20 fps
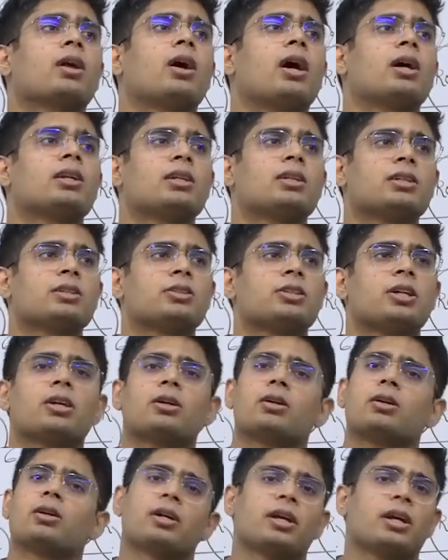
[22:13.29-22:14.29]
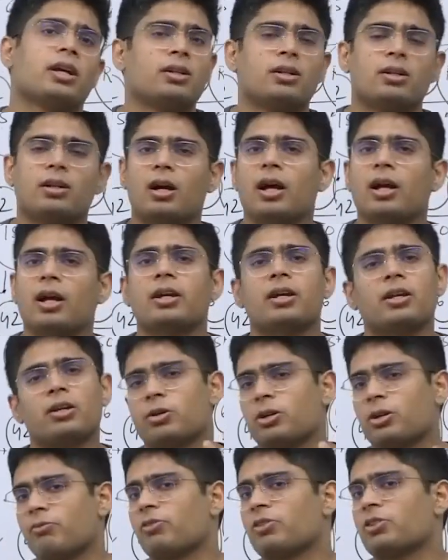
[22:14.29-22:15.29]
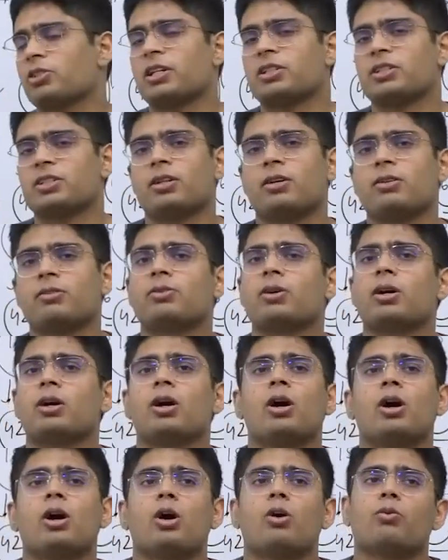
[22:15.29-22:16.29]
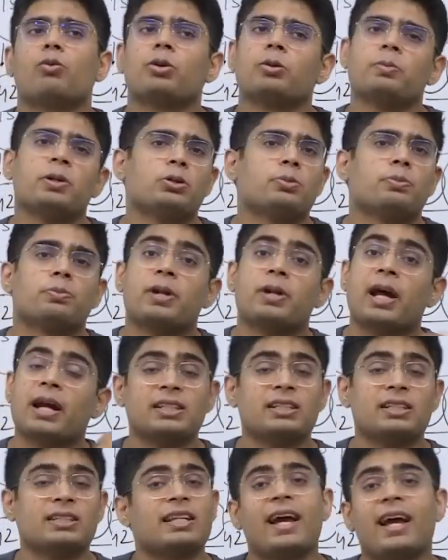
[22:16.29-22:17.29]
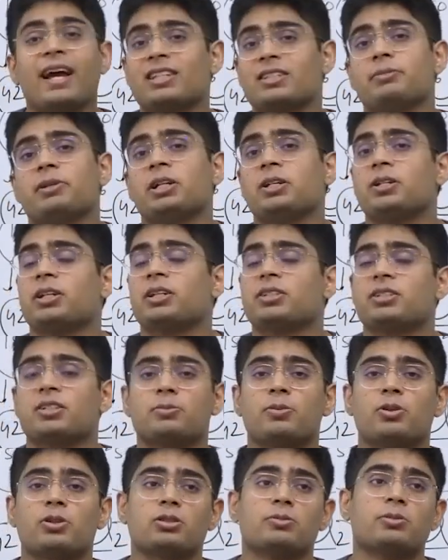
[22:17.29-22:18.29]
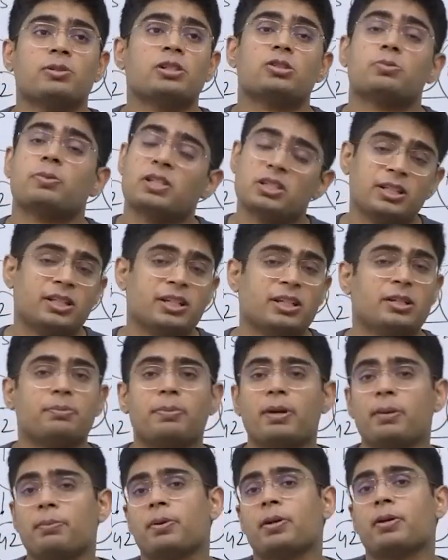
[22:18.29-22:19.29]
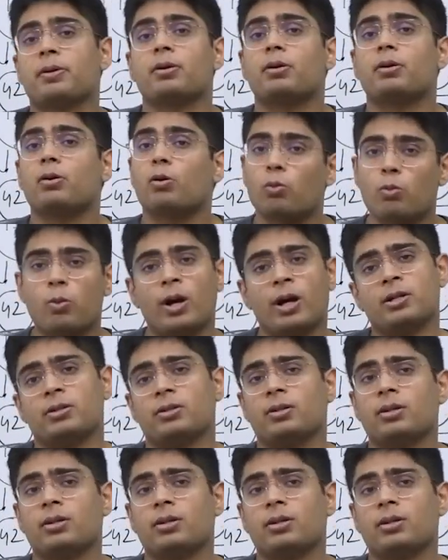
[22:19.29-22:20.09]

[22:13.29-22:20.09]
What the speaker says: another thing, again, I cannot emphasize enough, would be to practice as many tests as possible, especially in paper 1,